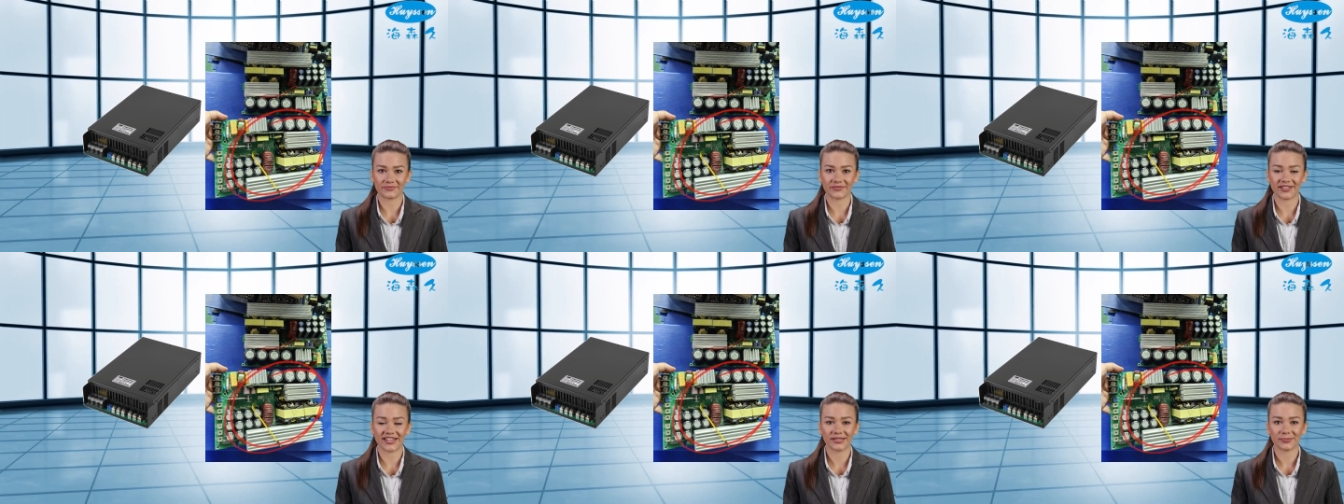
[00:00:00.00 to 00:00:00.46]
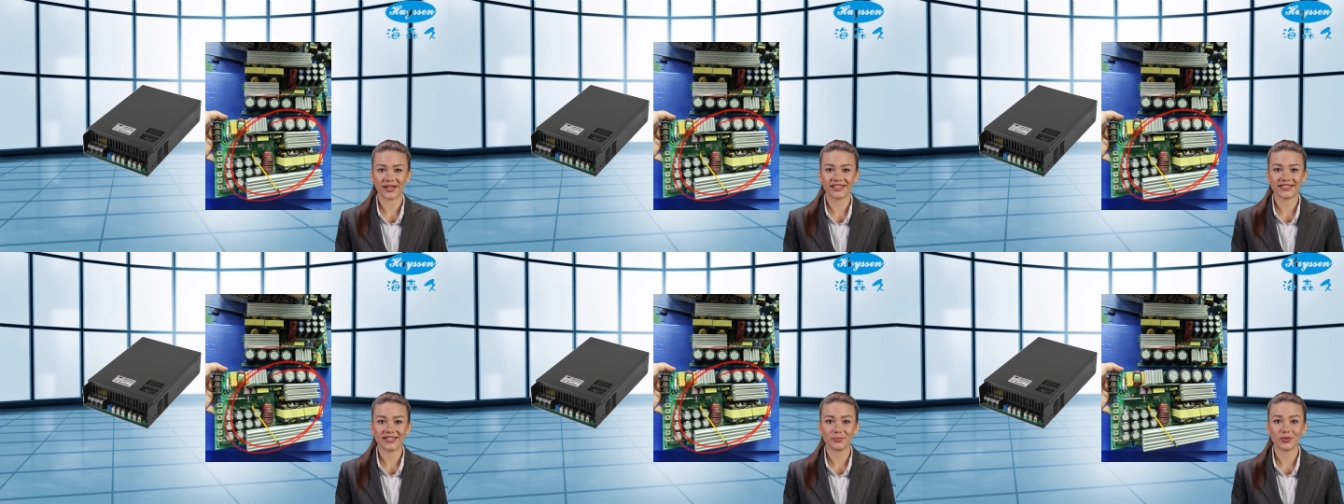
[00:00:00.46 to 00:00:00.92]
This
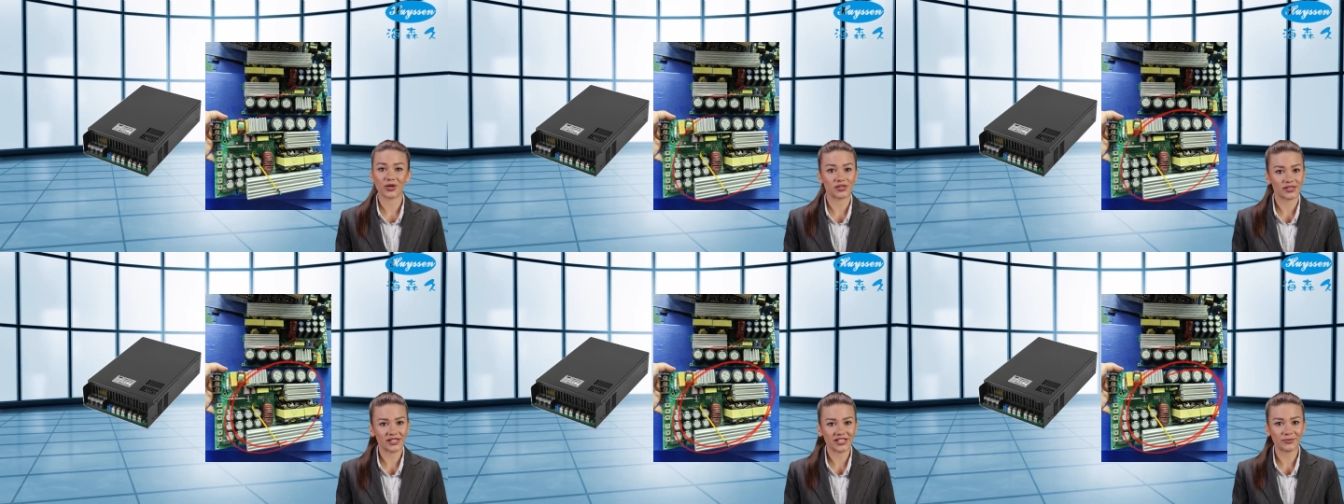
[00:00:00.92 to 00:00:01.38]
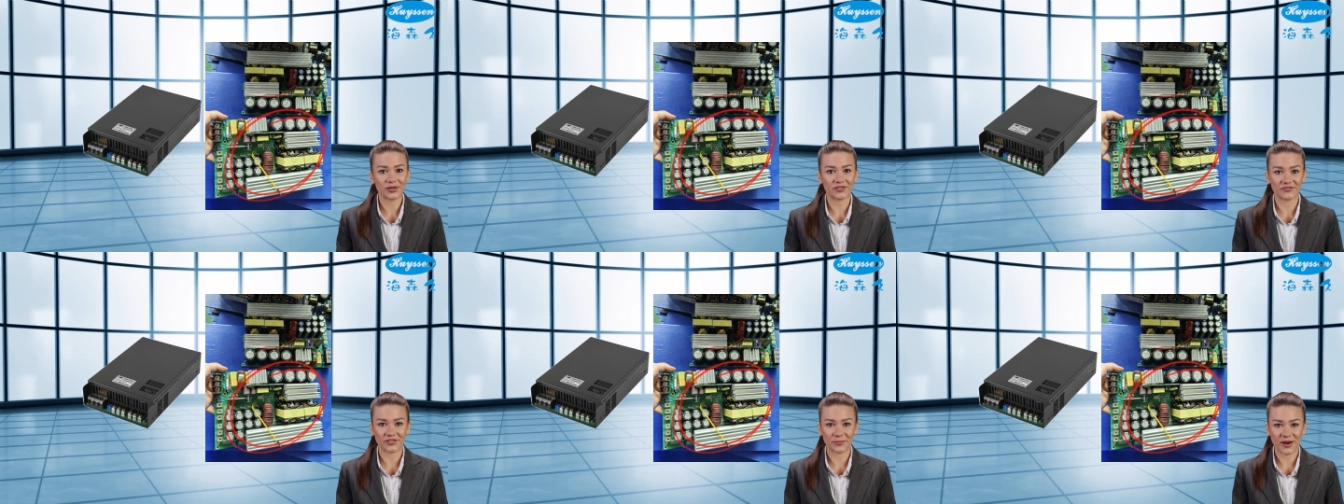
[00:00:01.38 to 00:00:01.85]
makes them more
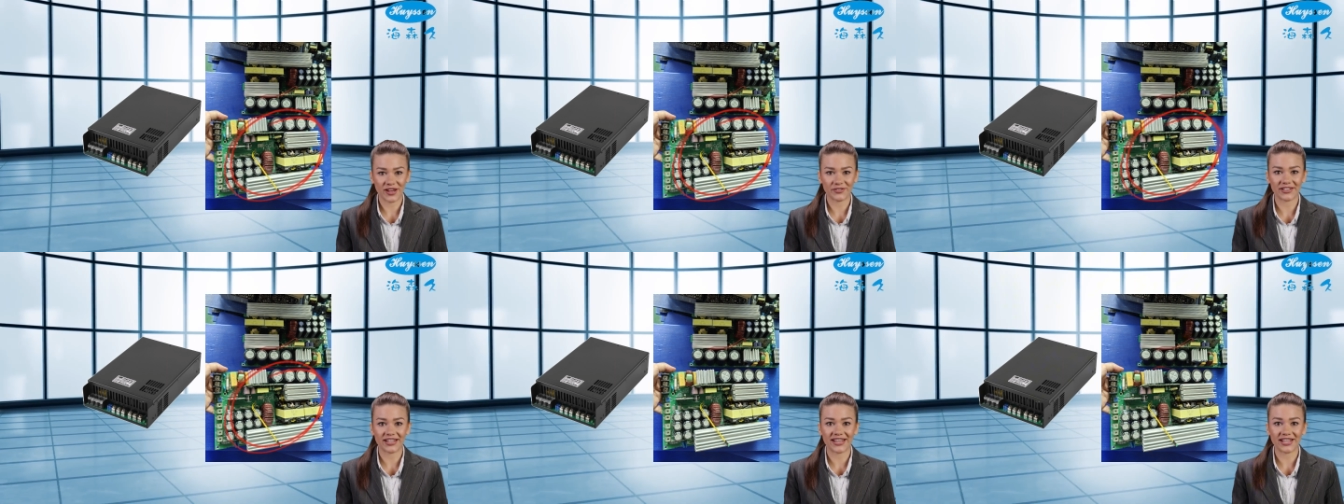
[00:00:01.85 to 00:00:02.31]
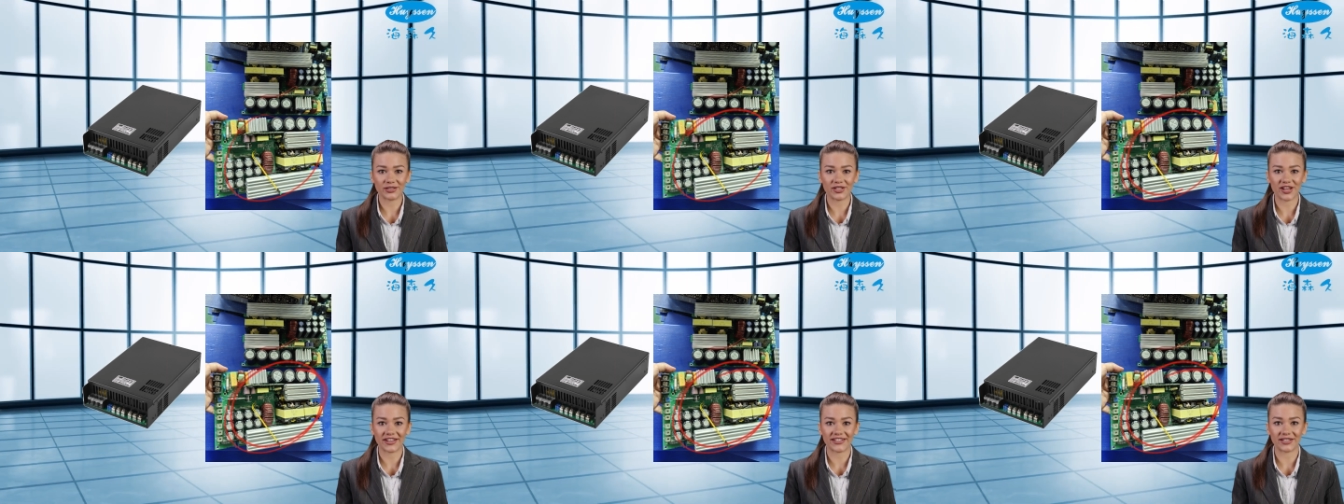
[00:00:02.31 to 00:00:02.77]
suitable for modern
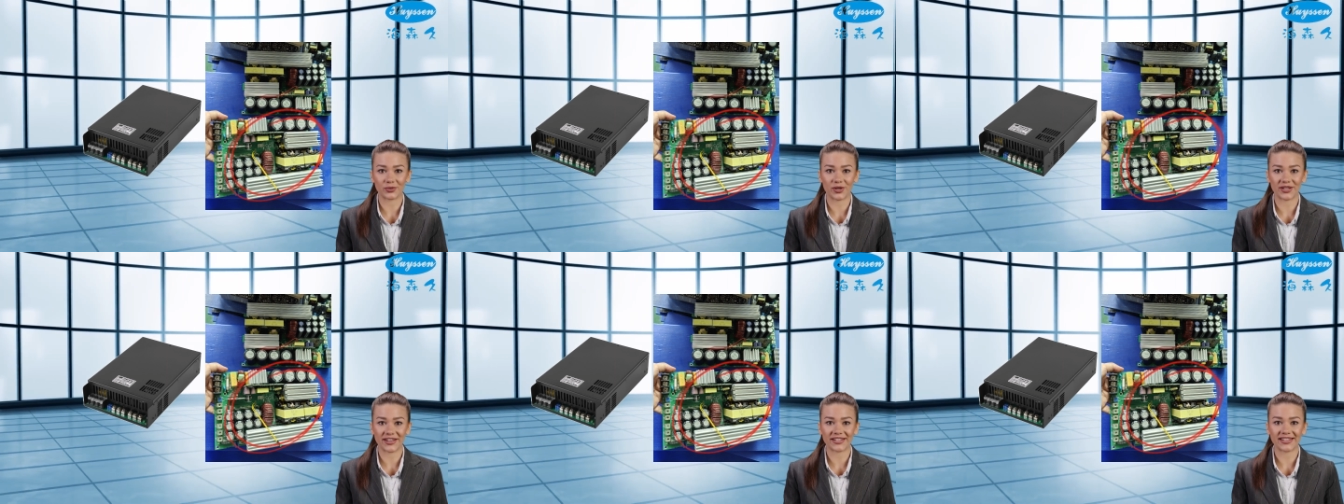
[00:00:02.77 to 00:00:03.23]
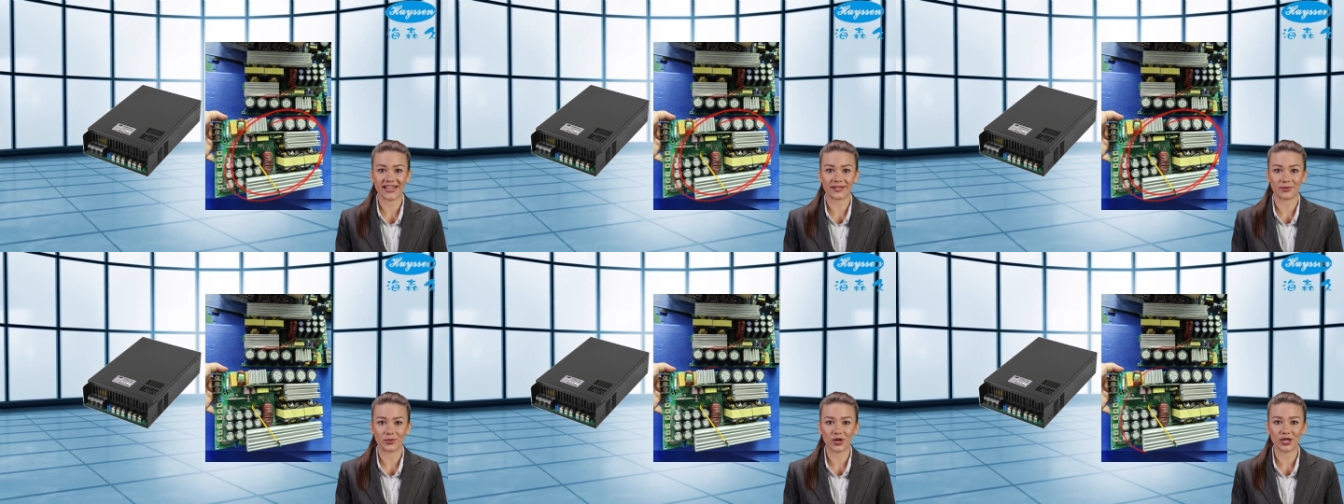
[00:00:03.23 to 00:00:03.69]
electronic equipment
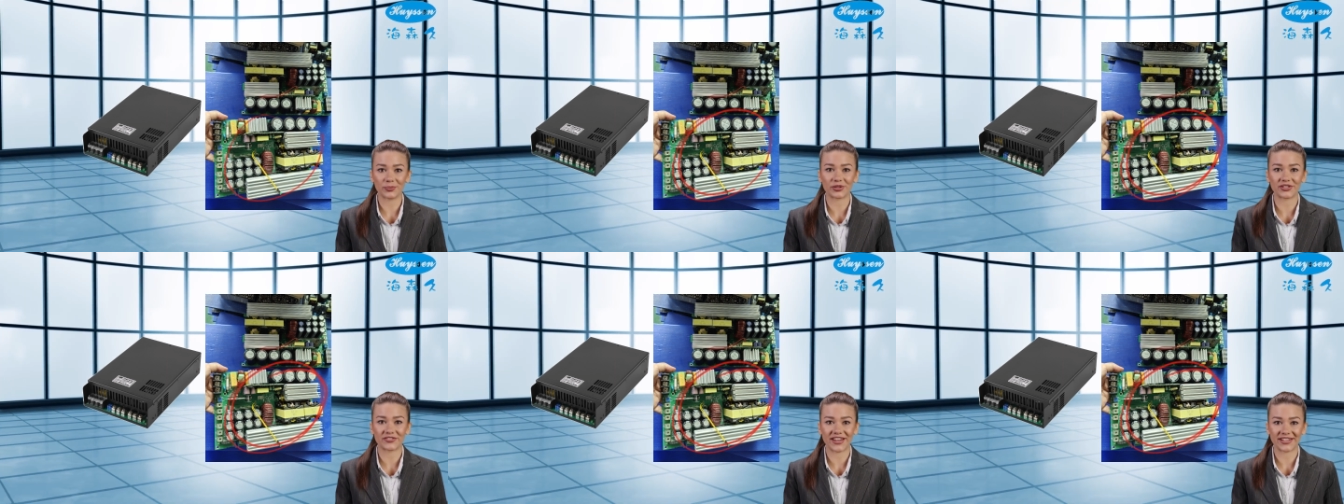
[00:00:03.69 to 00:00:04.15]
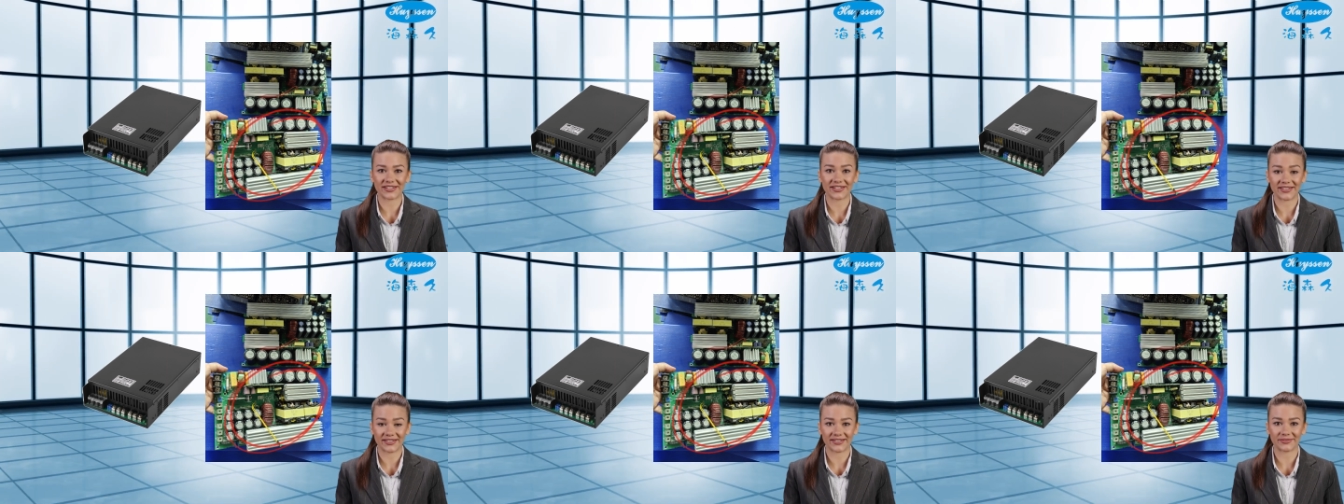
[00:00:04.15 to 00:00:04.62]
and portable
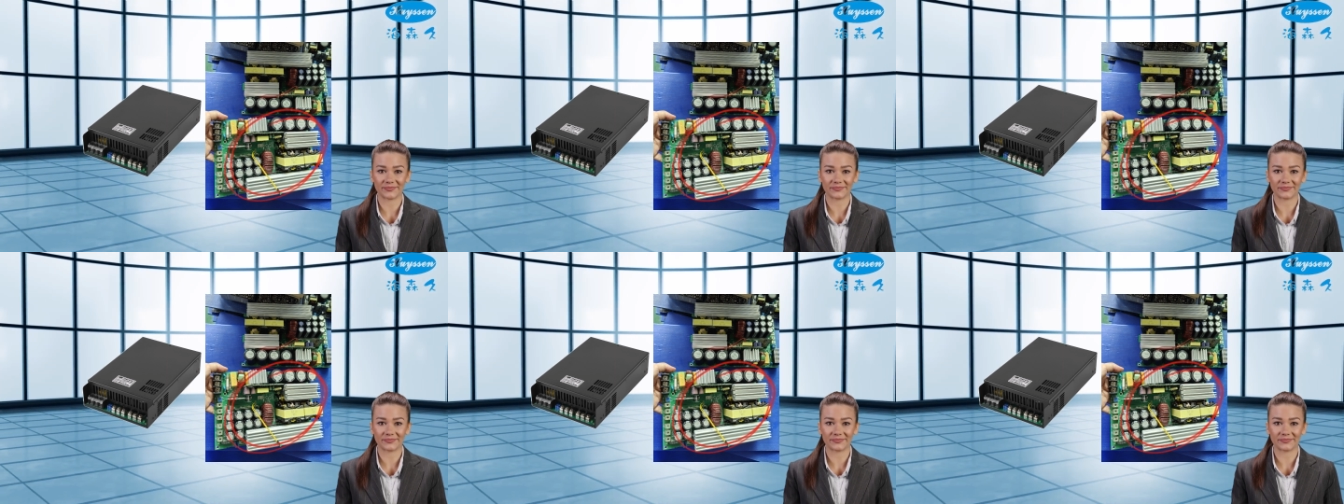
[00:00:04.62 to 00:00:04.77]
devices.